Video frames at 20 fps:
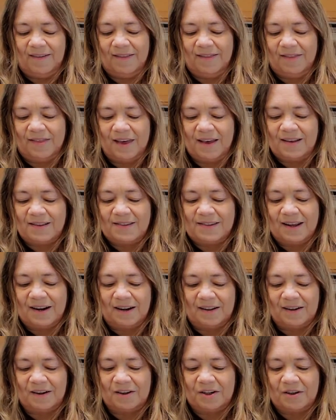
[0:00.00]
thinks that a
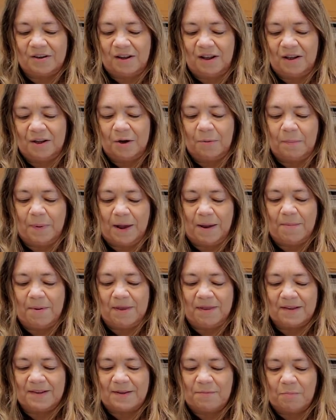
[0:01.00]
little baby
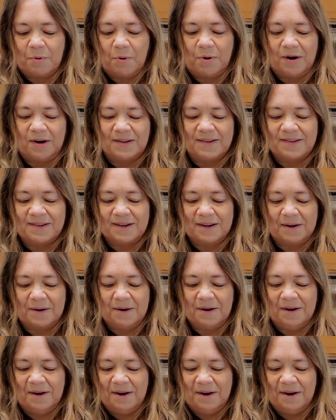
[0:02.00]
that's born is going to